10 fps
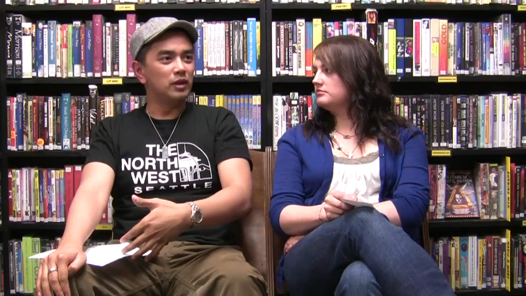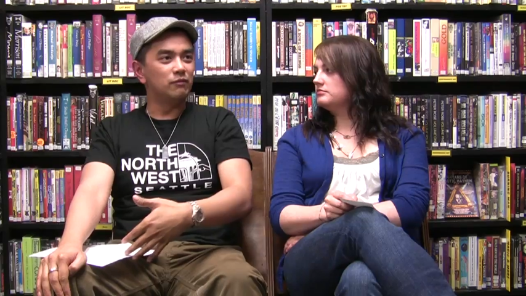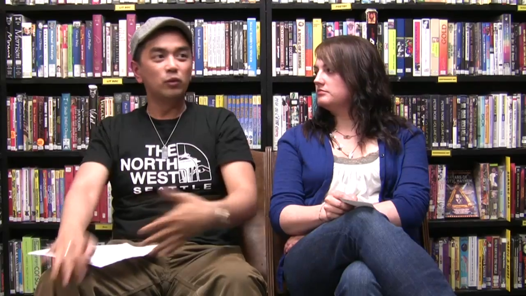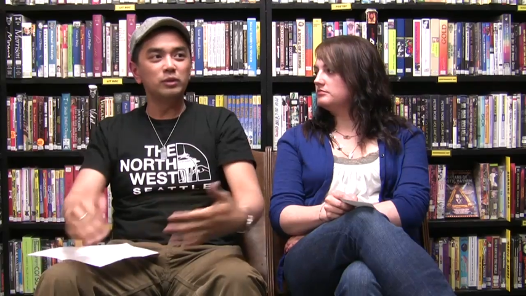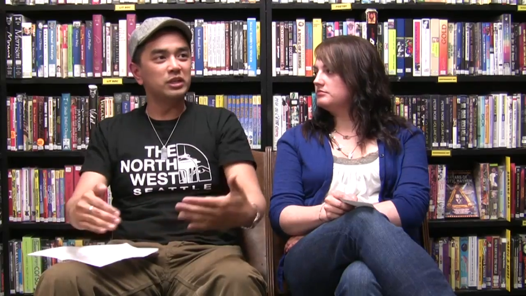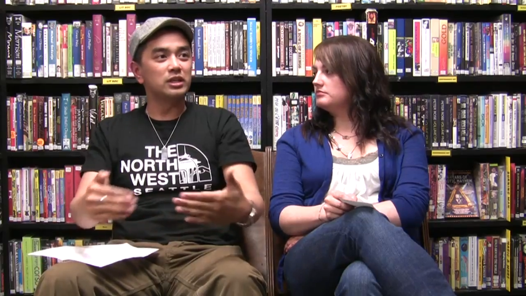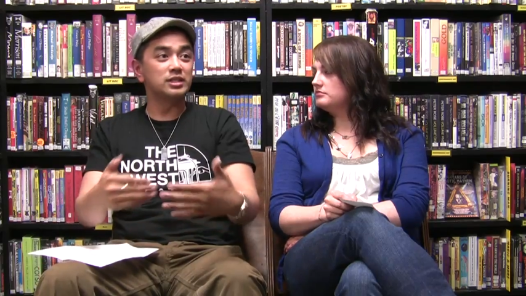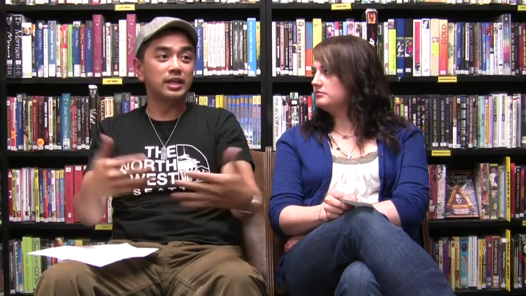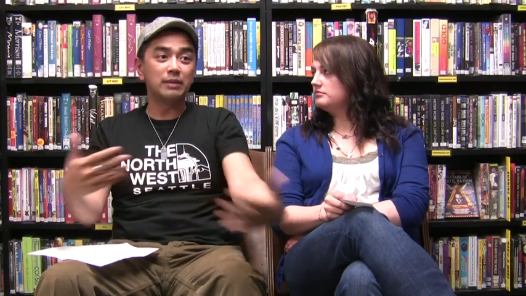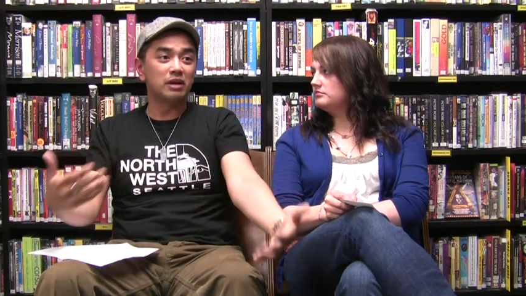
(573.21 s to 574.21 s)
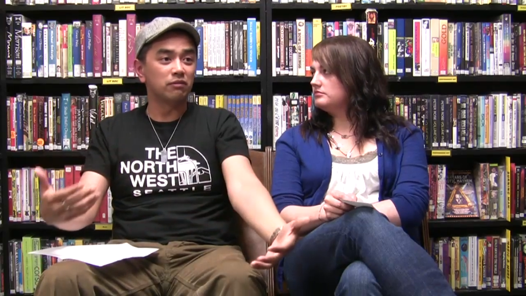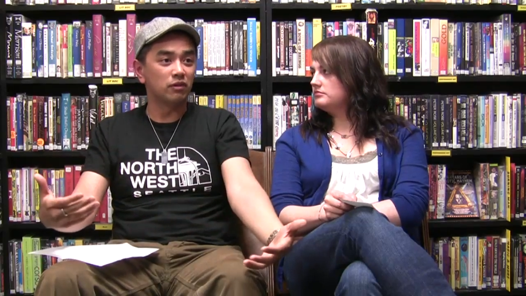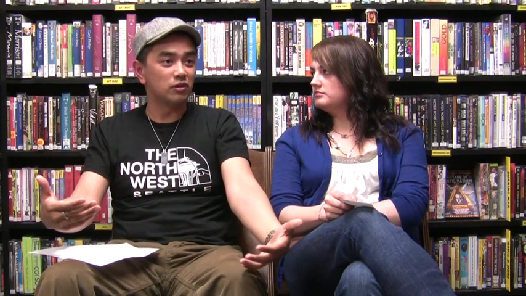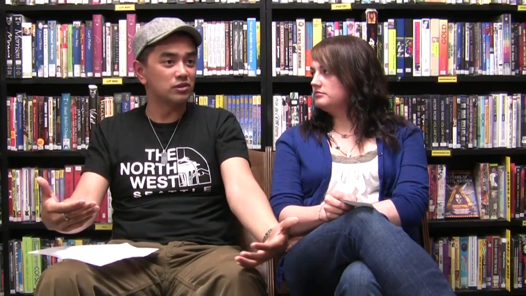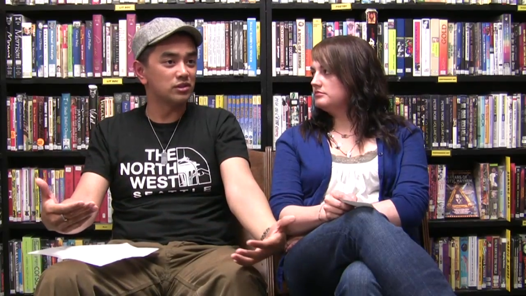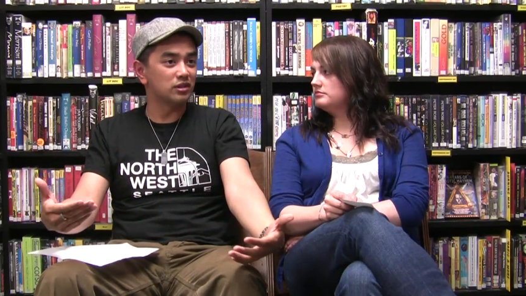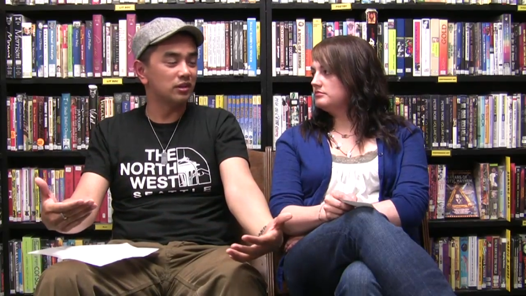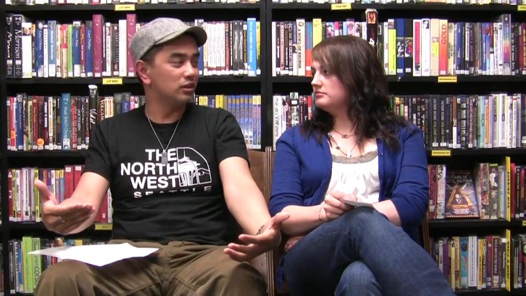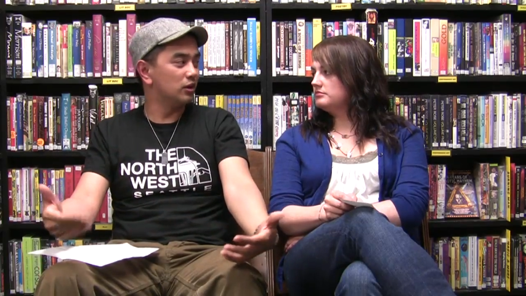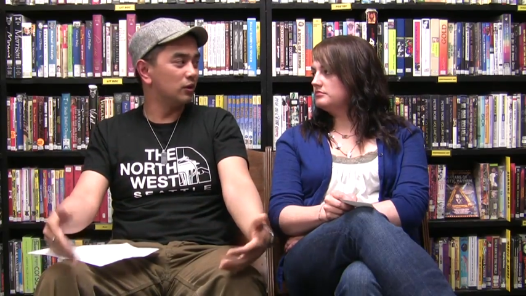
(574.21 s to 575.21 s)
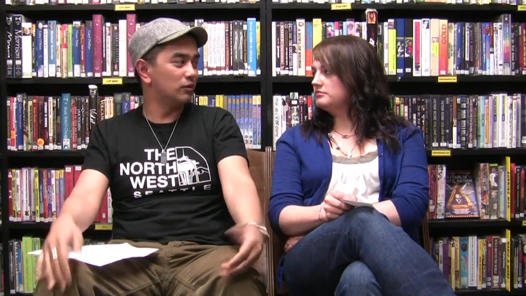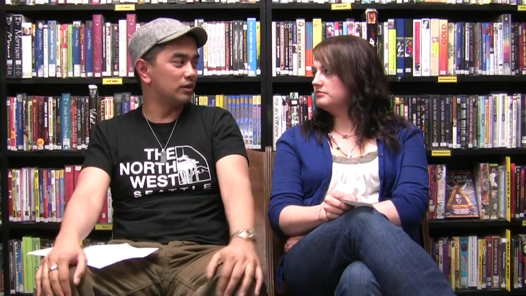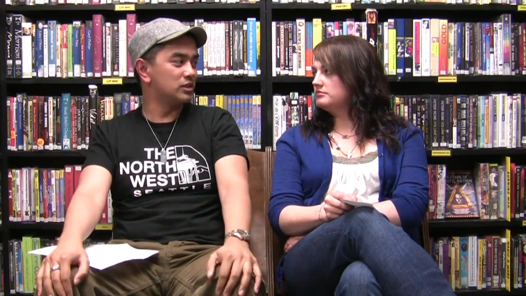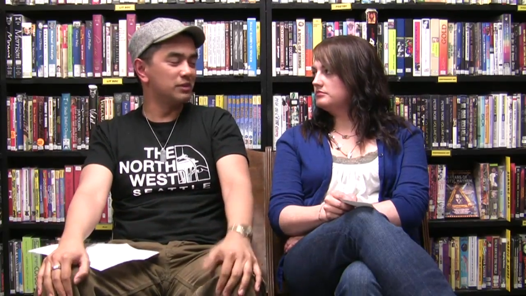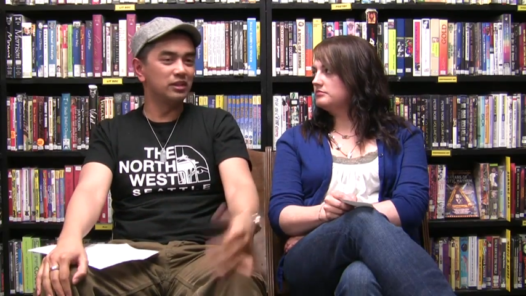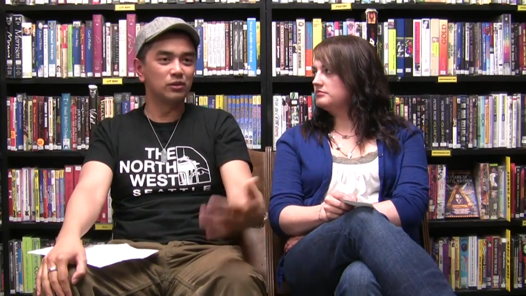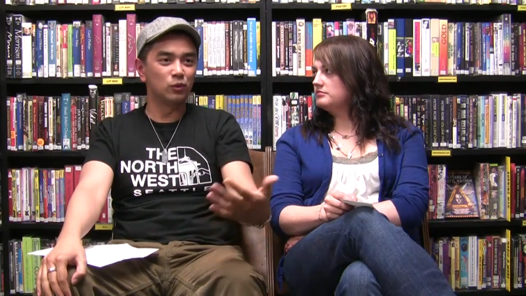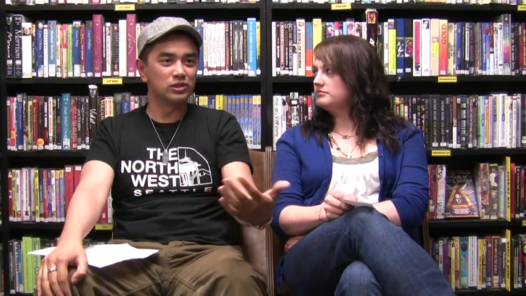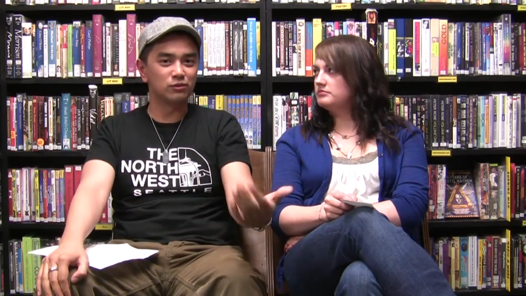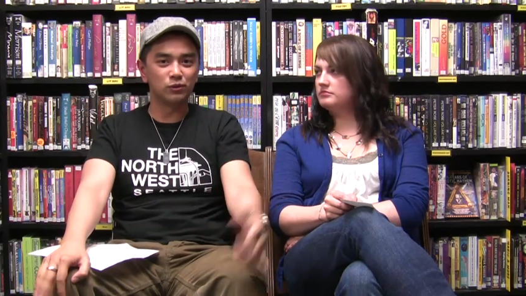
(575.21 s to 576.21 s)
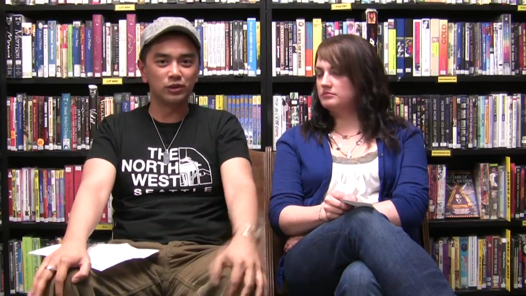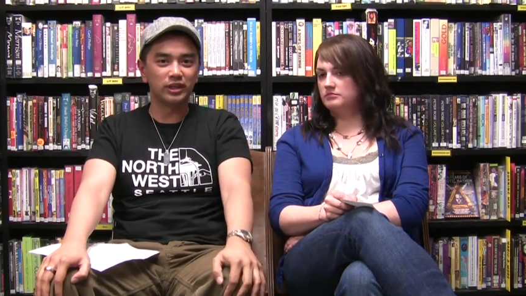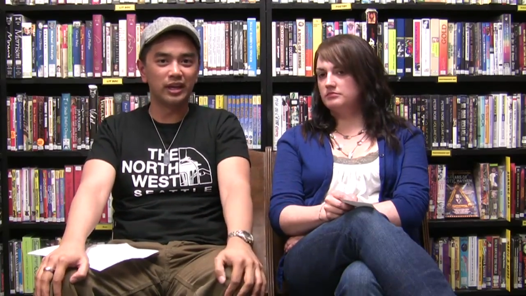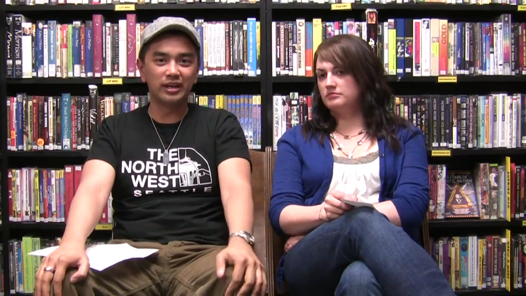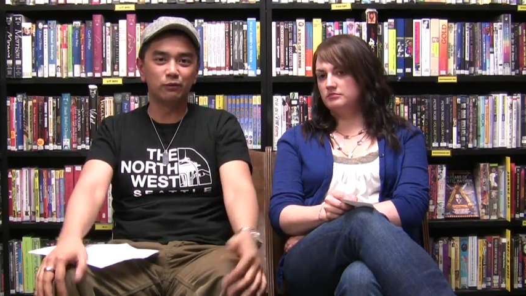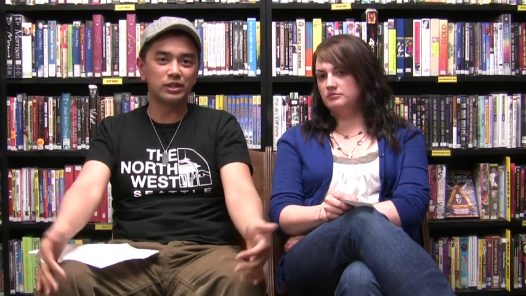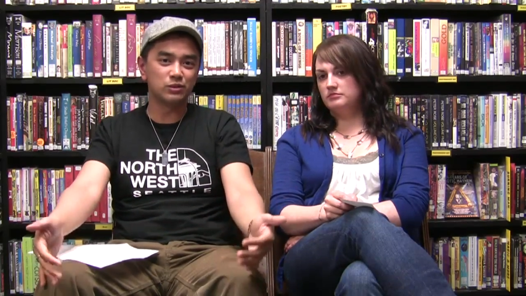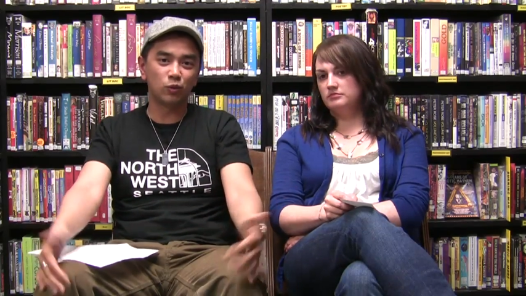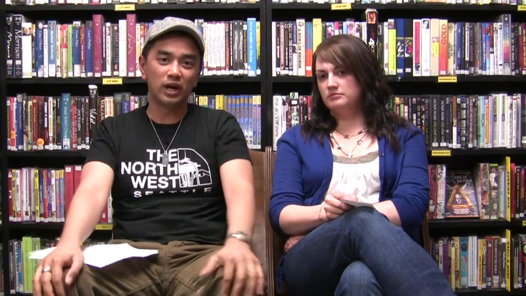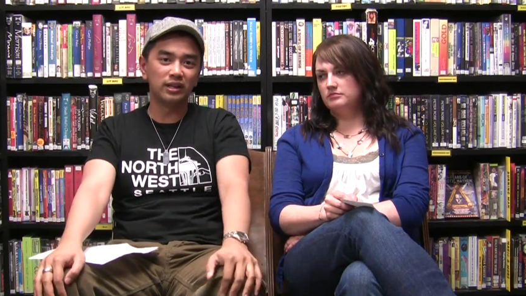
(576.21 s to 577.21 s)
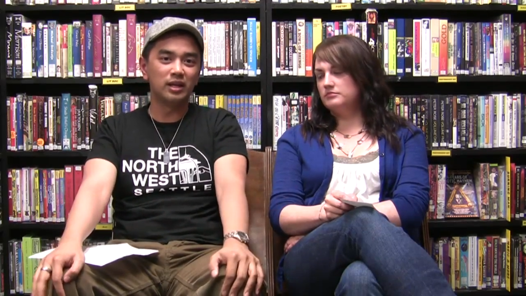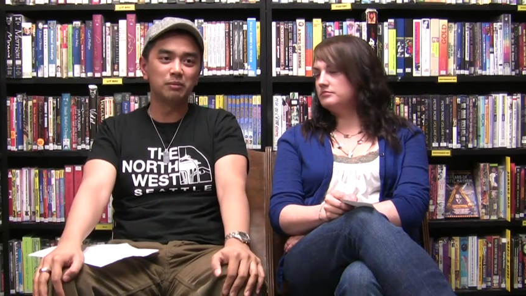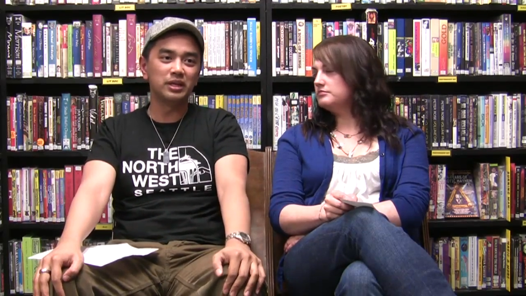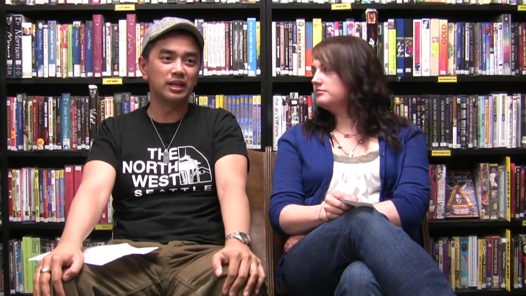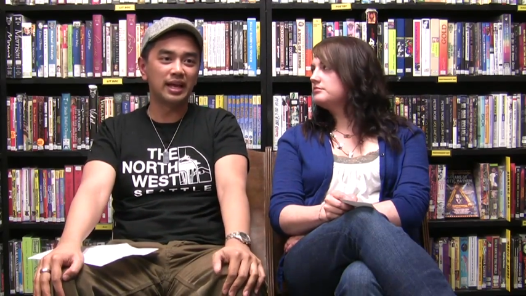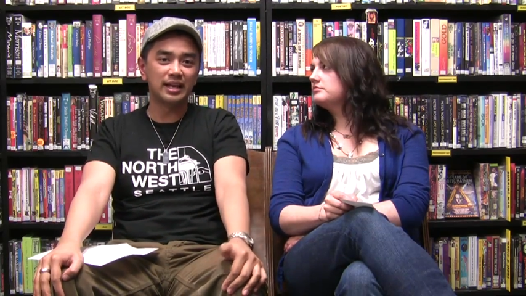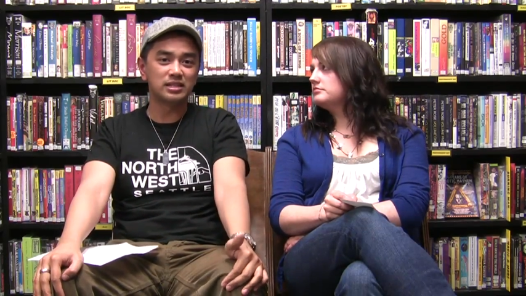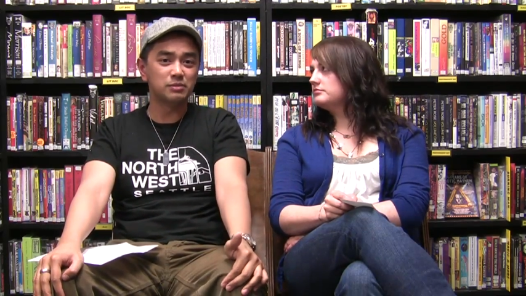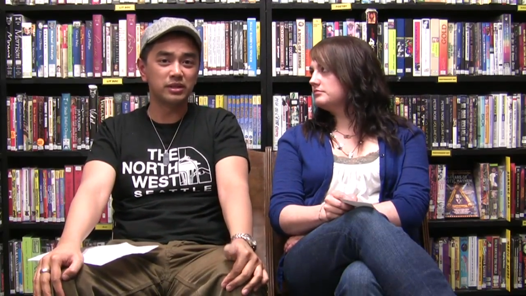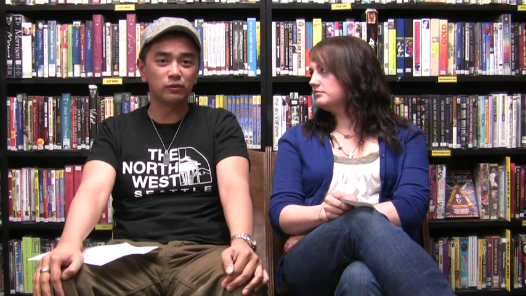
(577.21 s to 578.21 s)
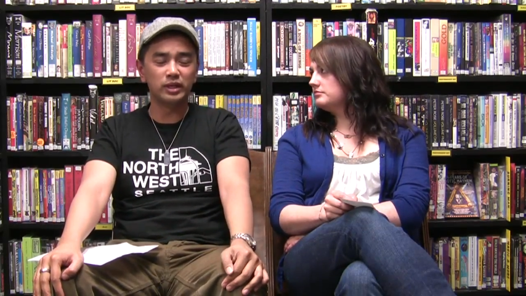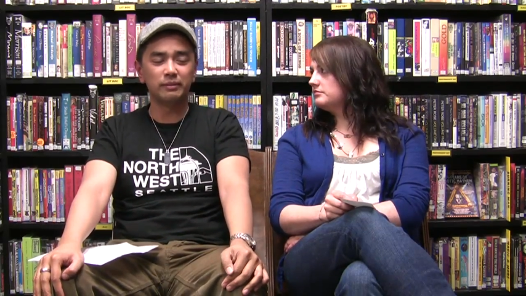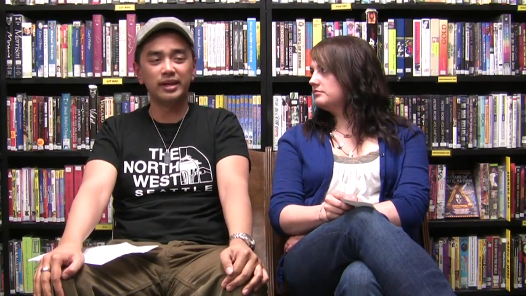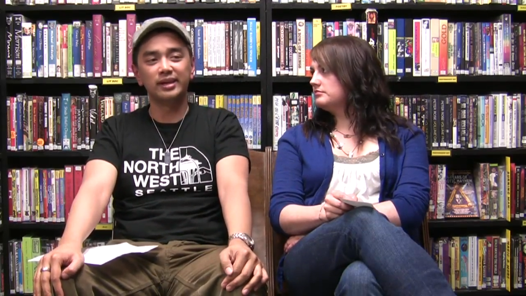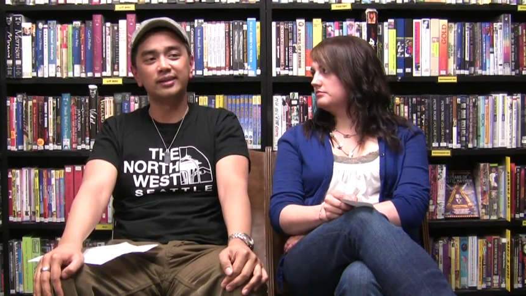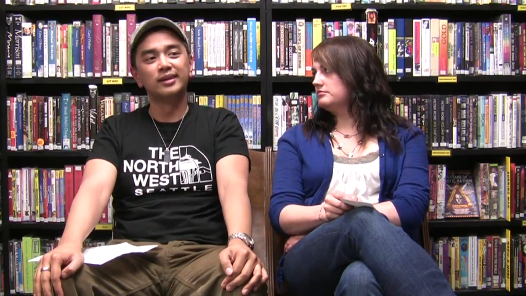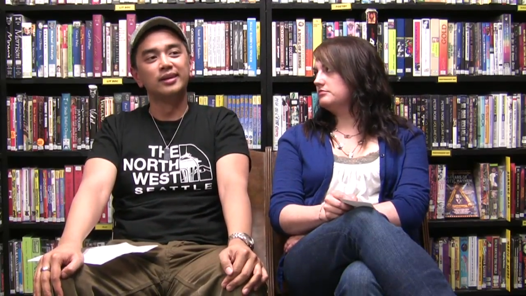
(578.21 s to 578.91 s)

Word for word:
Speaker 1: if only because it came out first. You know, to me, there wasn't really any reason why Let Me In had to be remade.